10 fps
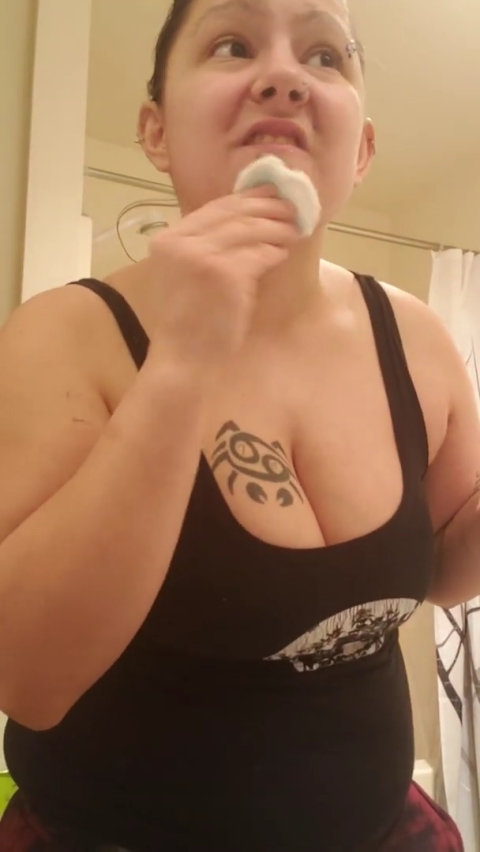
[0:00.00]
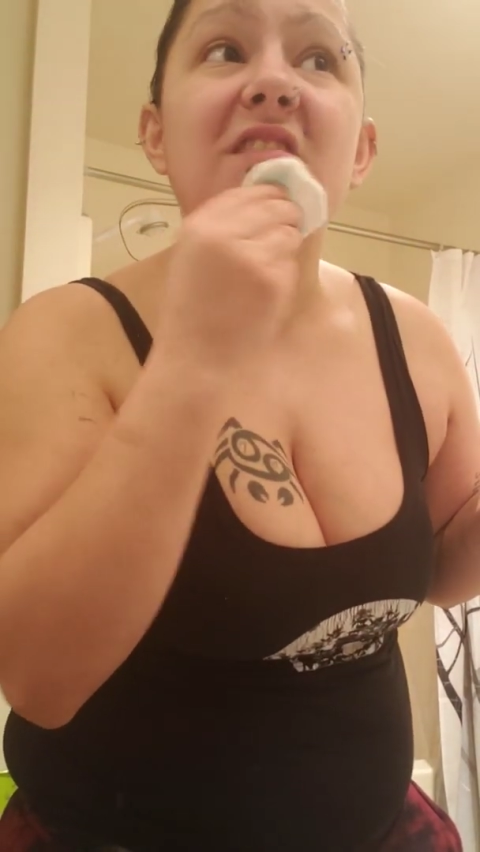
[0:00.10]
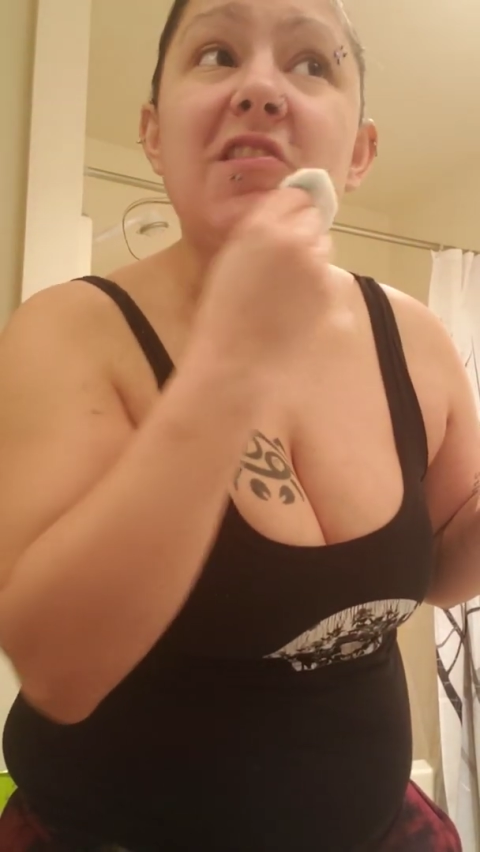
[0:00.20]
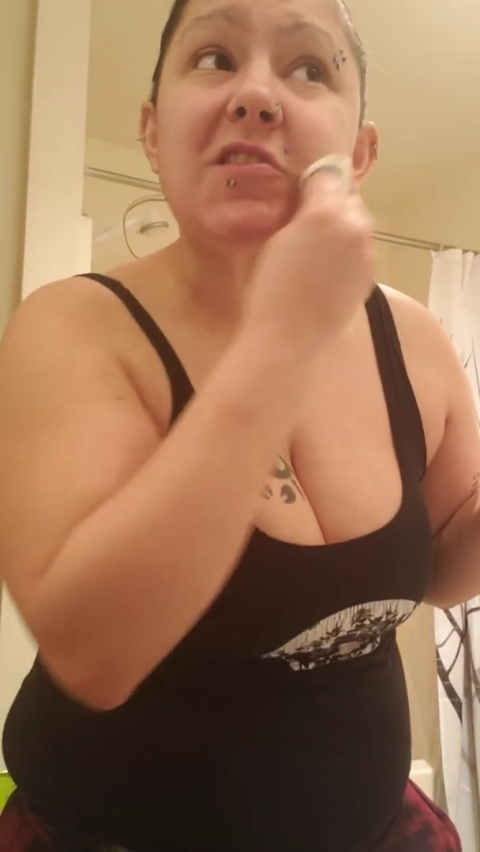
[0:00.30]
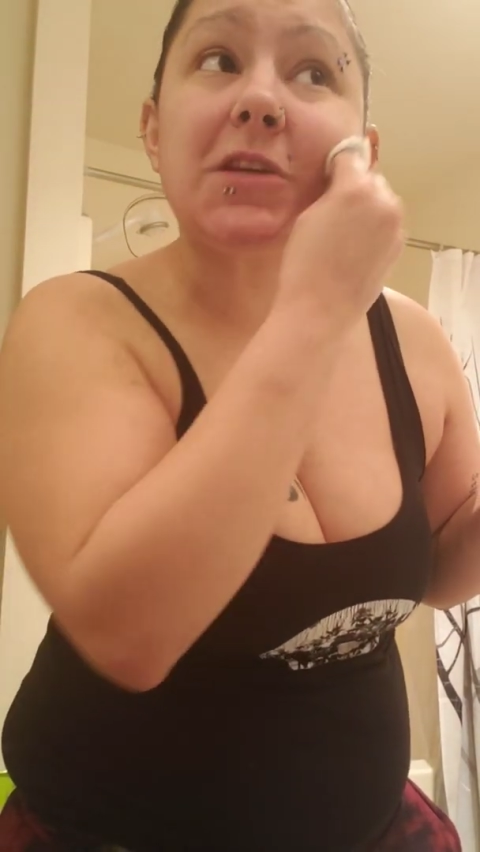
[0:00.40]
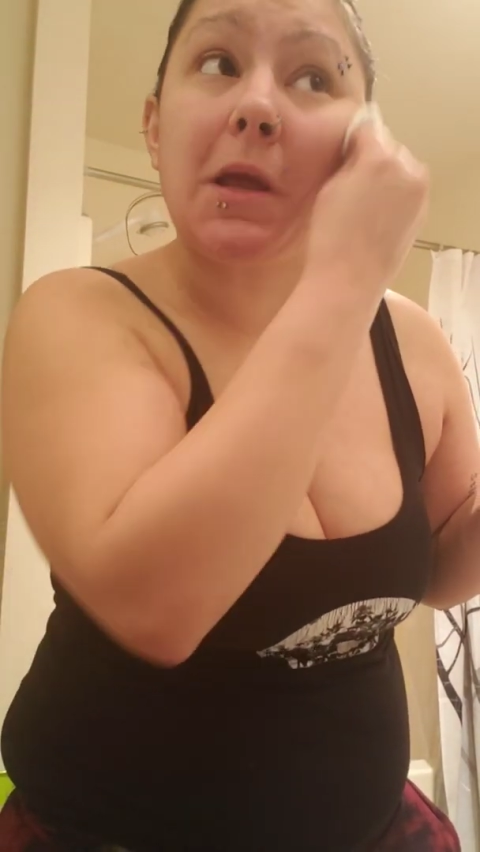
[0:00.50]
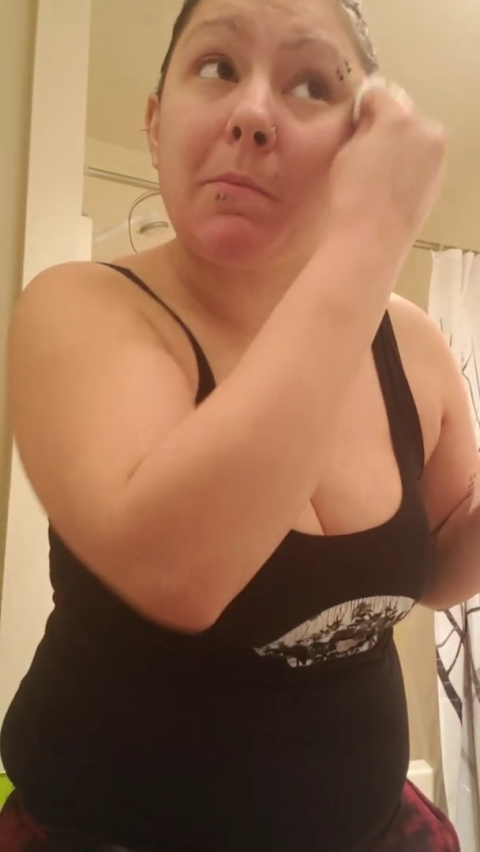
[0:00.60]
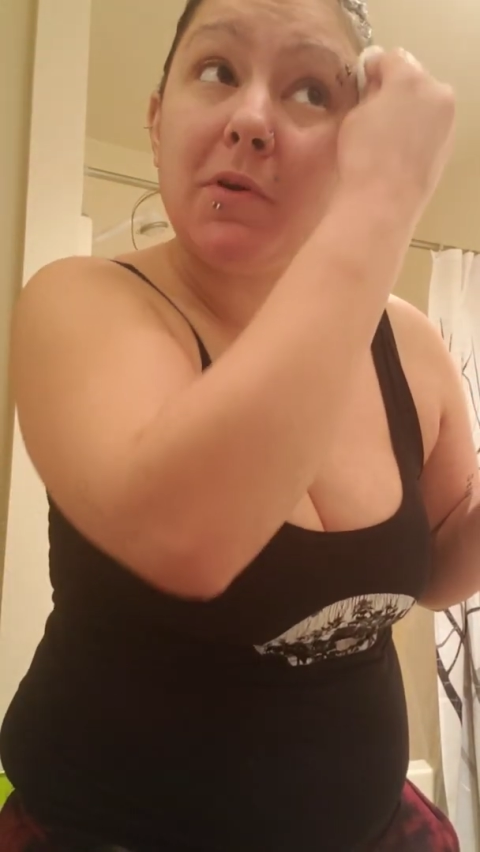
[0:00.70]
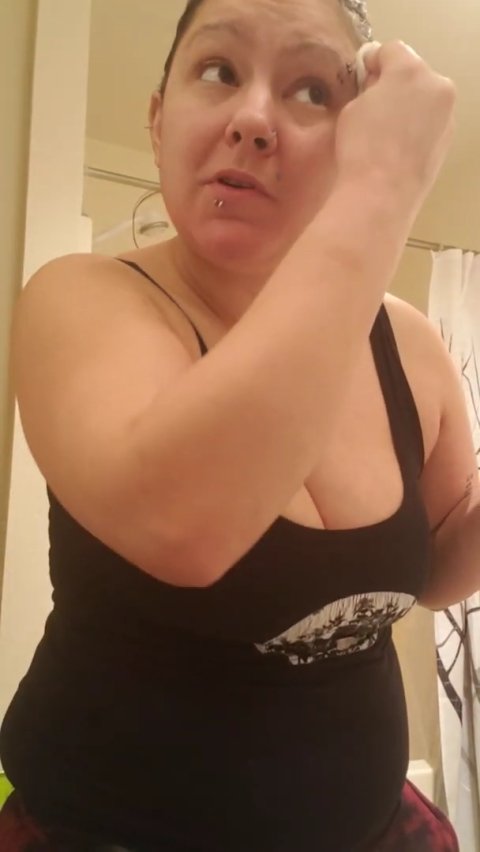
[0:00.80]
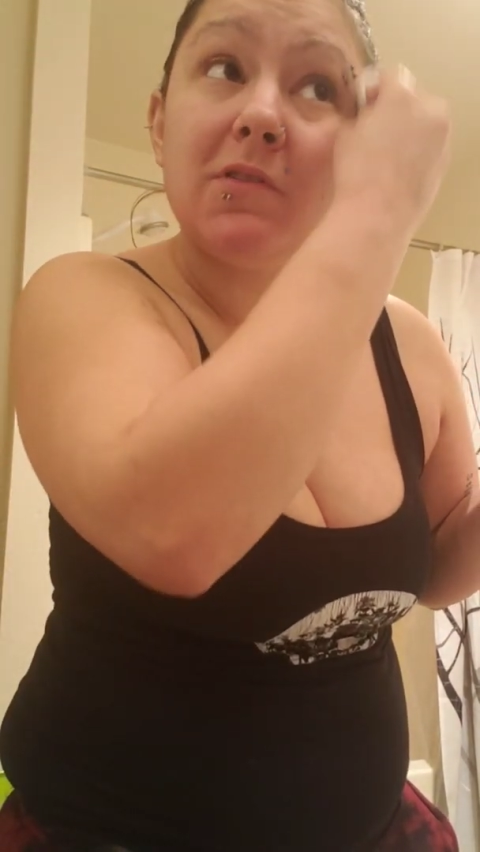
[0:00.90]
give it a good
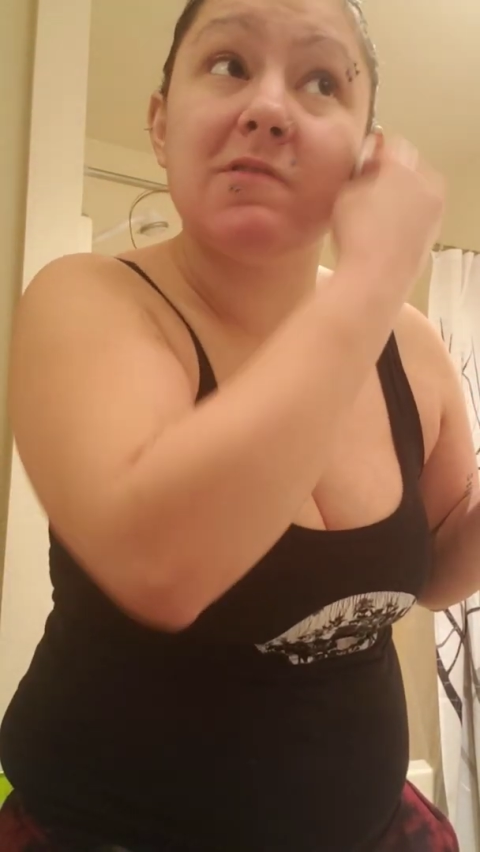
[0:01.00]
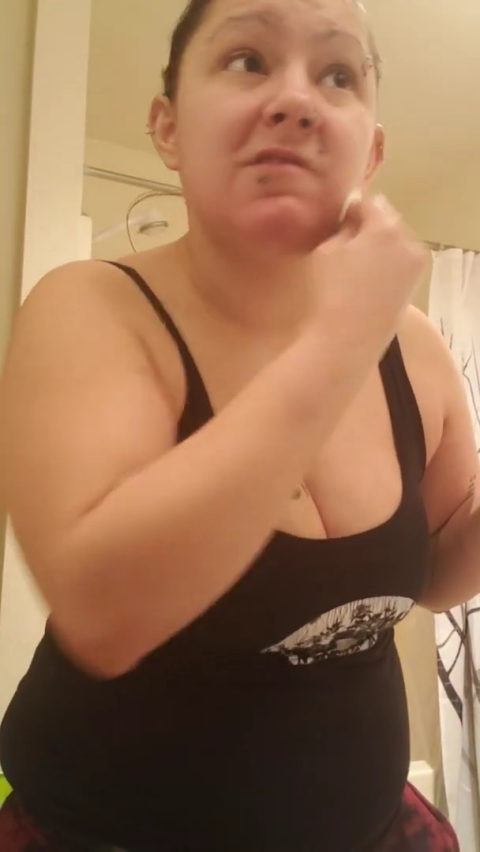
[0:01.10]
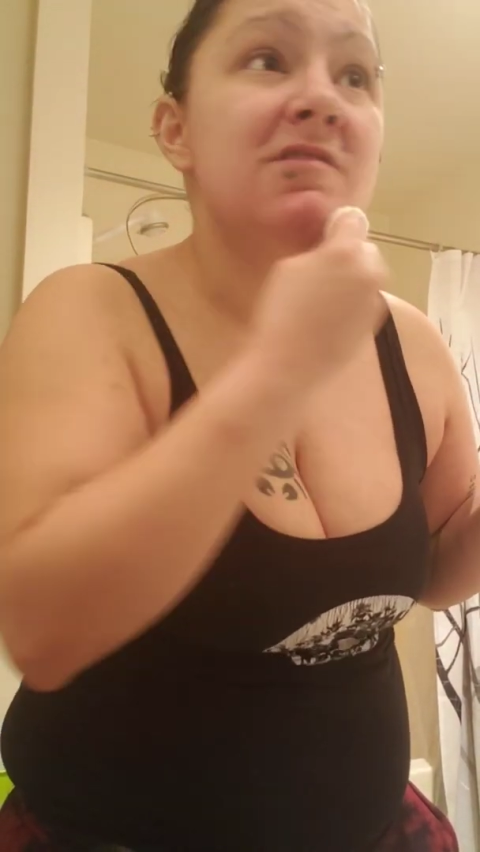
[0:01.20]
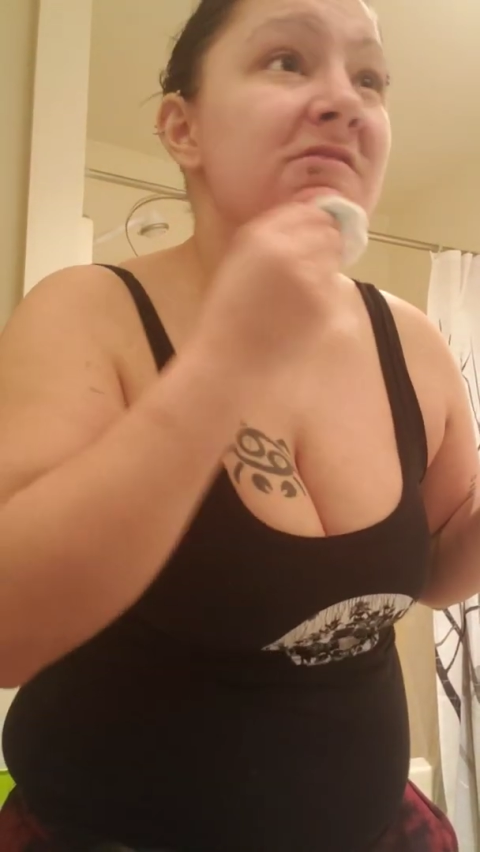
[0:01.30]
shampoo,